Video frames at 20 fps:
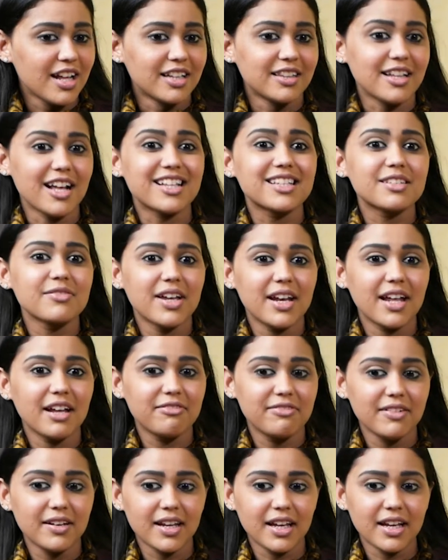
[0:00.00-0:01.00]
that's when I
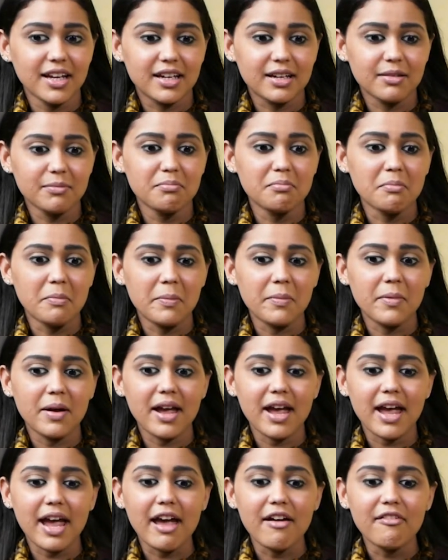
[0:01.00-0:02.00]
feel like
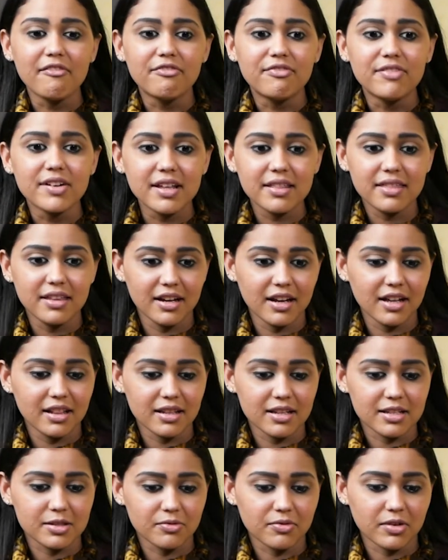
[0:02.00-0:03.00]
everything in
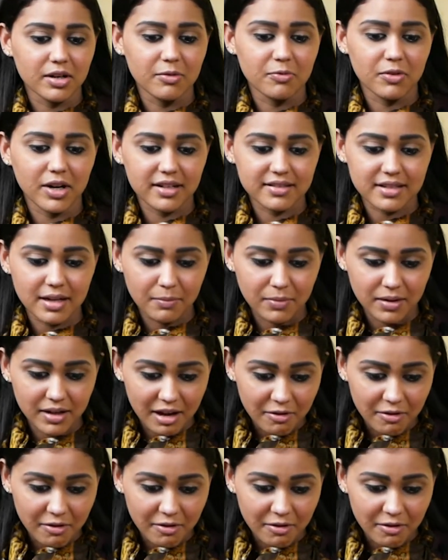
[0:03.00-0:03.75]
this world, for example,